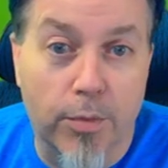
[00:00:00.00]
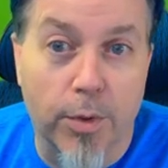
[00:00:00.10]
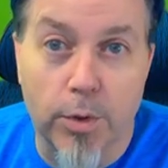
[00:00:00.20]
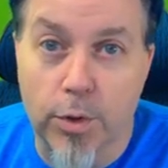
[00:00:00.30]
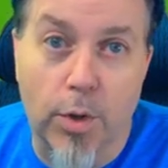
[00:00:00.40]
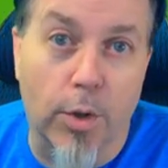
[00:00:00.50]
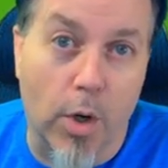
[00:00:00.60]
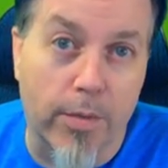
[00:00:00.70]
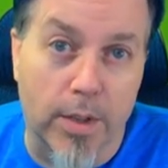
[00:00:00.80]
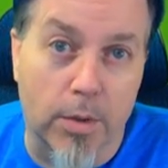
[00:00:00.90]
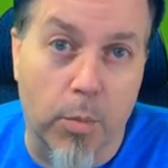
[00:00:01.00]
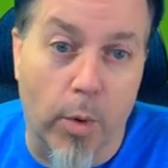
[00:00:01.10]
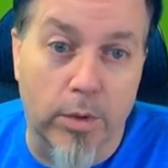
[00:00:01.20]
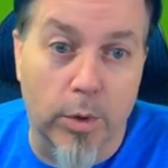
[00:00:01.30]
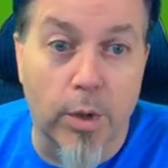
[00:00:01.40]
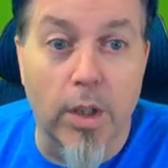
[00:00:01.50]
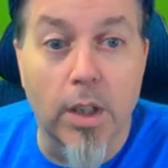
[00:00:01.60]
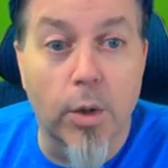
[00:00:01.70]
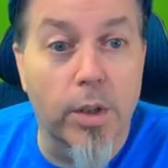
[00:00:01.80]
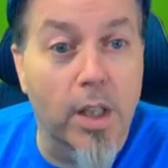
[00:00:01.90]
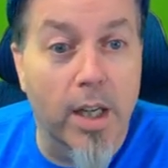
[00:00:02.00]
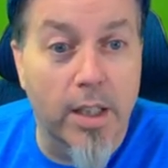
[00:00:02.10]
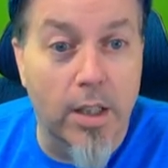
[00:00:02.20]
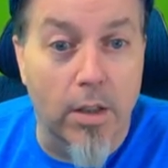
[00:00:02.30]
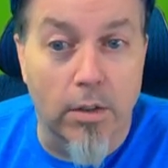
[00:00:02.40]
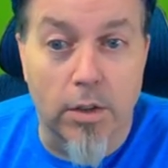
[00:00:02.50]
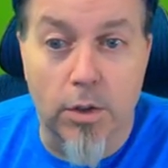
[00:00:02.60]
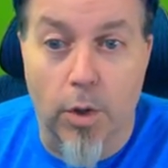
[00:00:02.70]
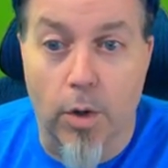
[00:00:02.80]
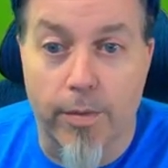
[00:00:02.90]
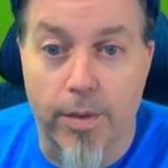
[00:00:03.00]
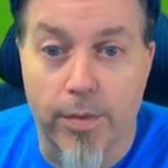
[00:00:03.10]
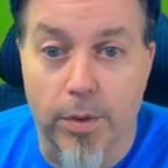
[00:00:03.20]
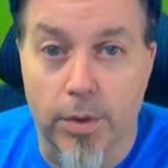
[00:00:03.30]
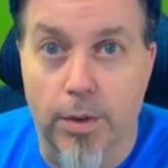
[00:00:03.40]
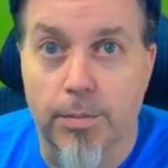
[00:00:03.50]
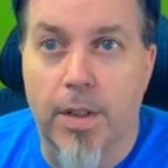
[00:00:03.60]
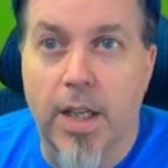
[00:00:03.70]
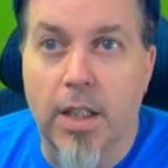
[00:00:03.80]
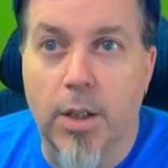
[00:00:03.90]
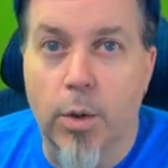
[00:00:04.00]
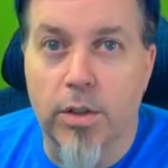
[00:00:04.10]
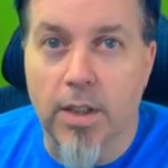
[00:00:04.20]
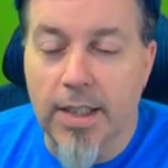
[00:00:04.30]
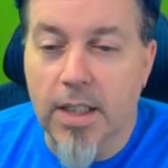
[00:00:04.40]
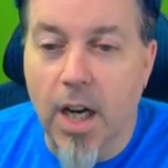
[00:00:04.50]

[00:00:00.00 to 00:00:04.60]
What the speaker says: your filter is turned off at this point, so you can click on the eye here to turn off the filter. Then click on select